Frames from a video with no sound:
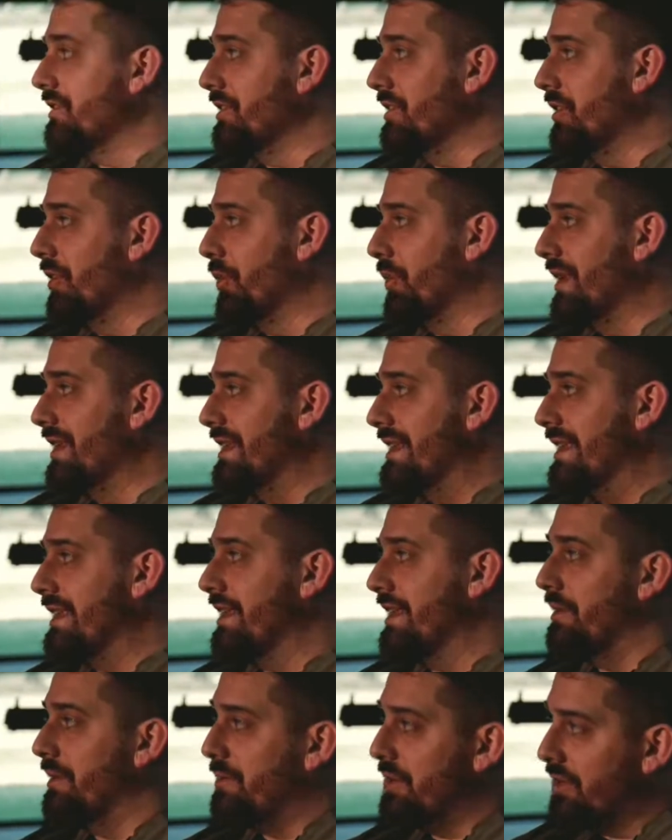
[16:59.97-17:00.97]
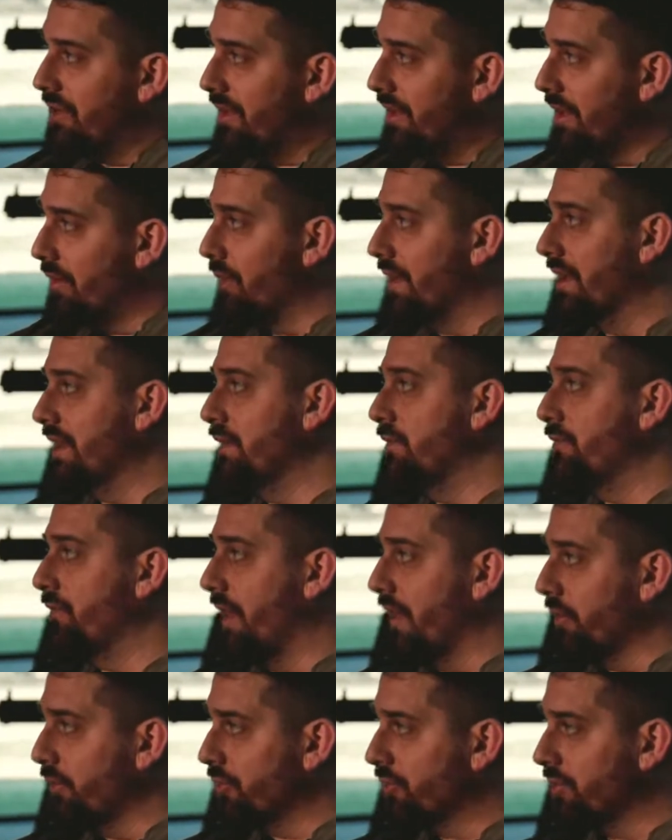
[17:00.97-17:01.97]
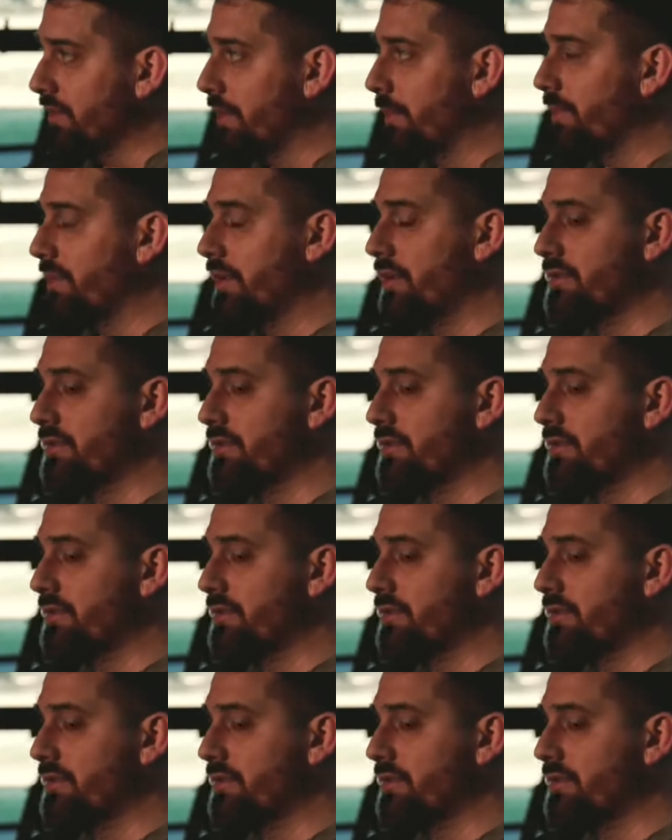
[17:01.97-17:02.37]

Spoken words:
we need community, we need fellowship.